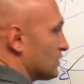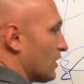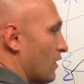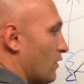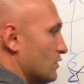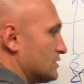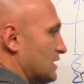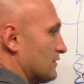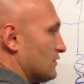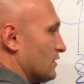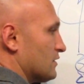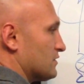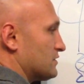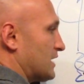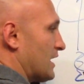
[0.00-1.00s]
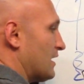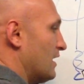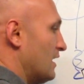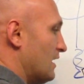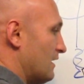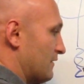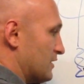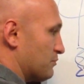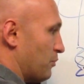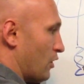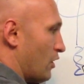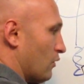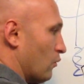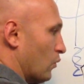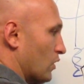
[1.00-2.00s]
you always have to understand this
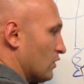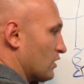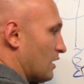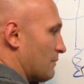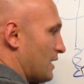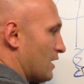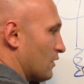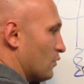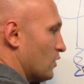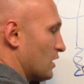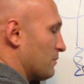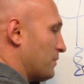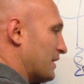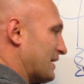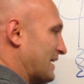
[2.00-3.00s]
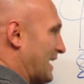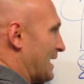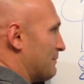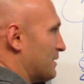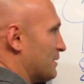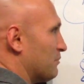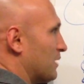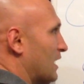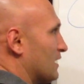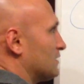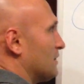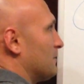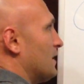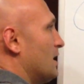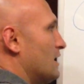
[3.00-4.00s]
ball will come out quick, but it can be blocked
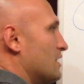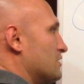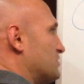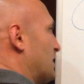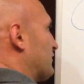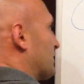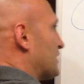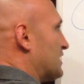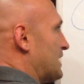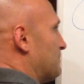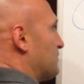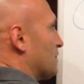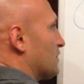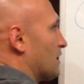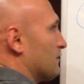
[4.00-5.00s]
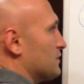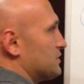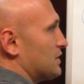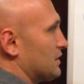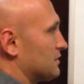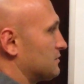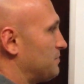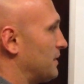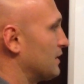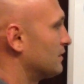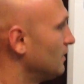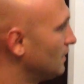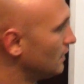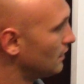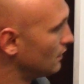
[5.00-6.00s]
up. So you have to keep the coverage aspect
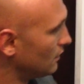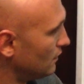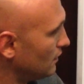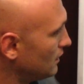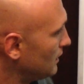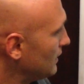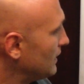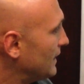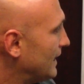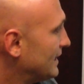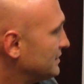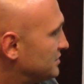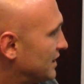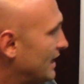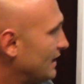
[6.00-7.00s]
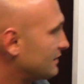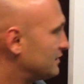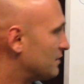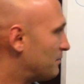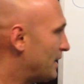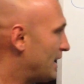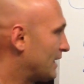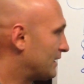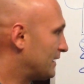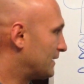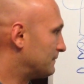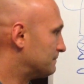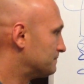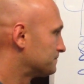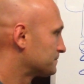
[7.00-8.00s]
intact in the back end.
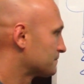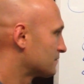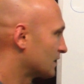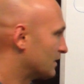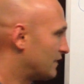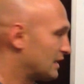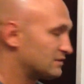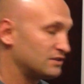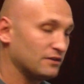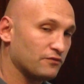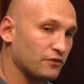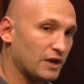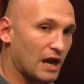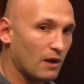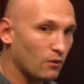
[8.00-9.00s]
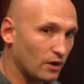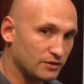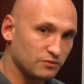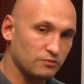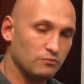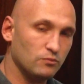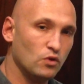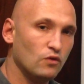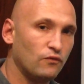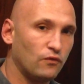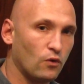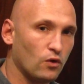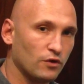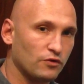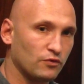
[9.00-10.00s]
That's it for now. As we move
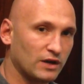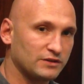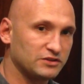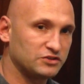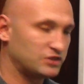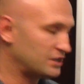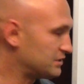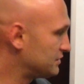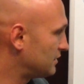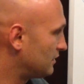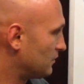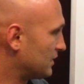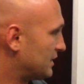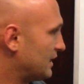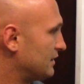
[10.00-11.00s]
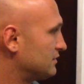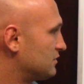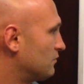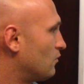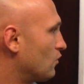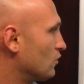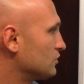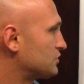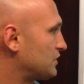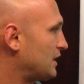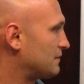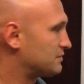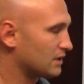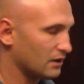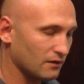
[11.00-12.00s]
forward throughout the season and we get into more
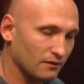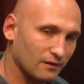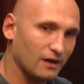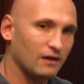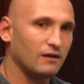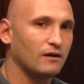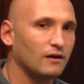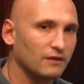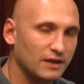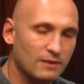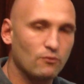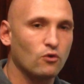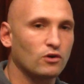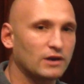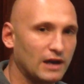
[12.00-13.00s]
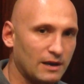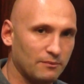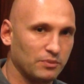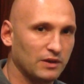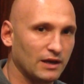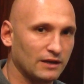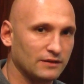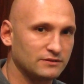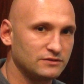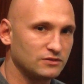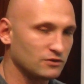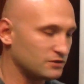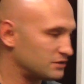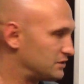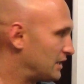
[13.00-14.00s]
schemes, I'll get more complex, so
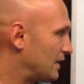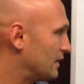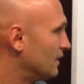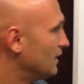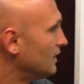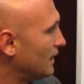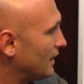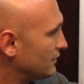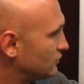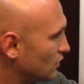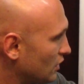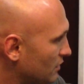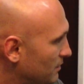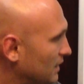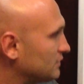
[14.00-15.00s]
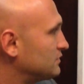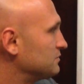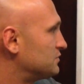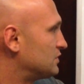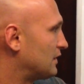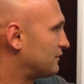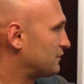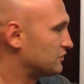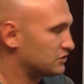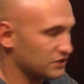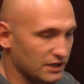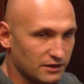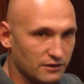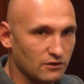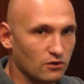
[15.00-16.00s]
to say, and talk about some stuff you
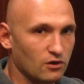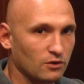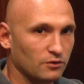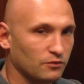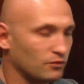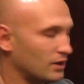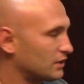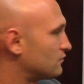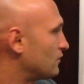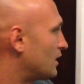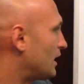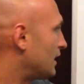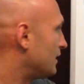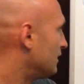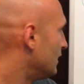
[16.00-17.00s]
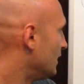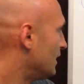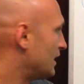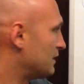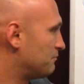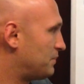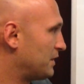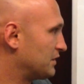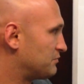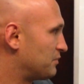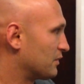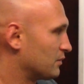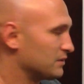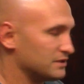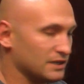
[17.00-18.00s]
see in New York with Rex Ryan, in
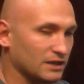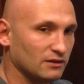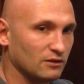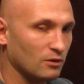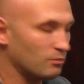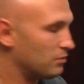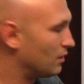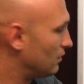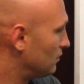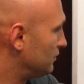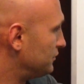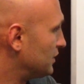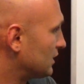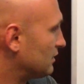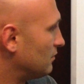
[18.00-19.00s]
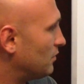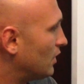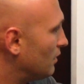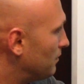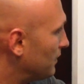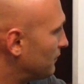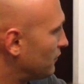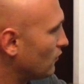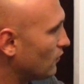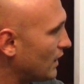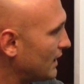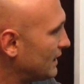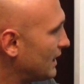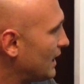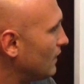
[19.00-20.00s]
Pittsburgh with Dick LeBeau. But for
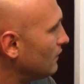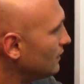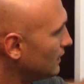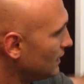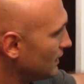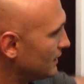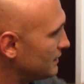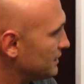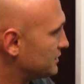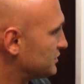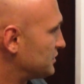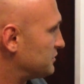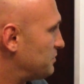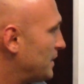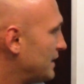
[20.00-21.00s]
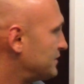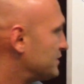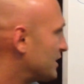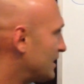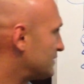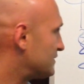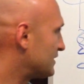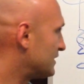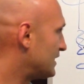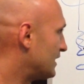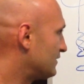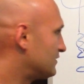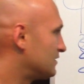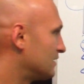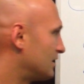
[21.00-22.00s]
right now, this is as basic as it
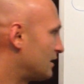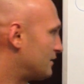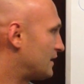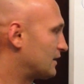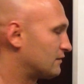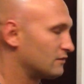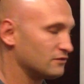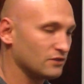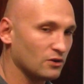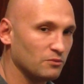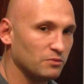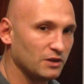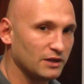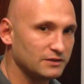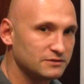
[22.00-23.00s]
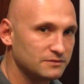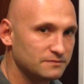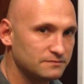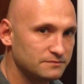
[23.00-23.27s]
gets, and that's the zone blitz.